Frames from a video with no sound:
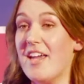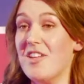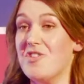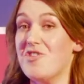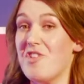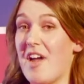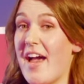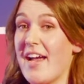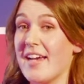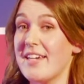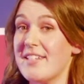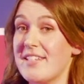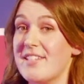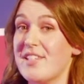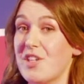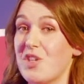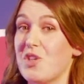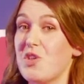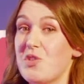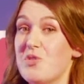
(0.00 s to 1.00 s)
dragged is a
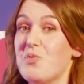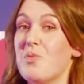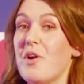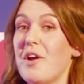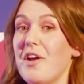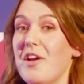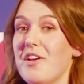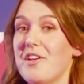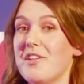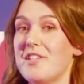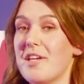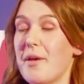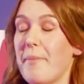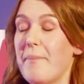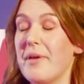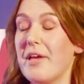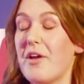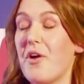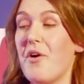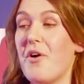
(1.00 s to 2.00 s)
good word
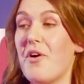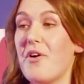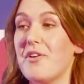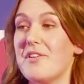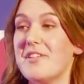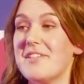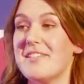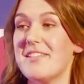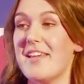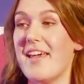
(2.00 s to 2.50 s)
because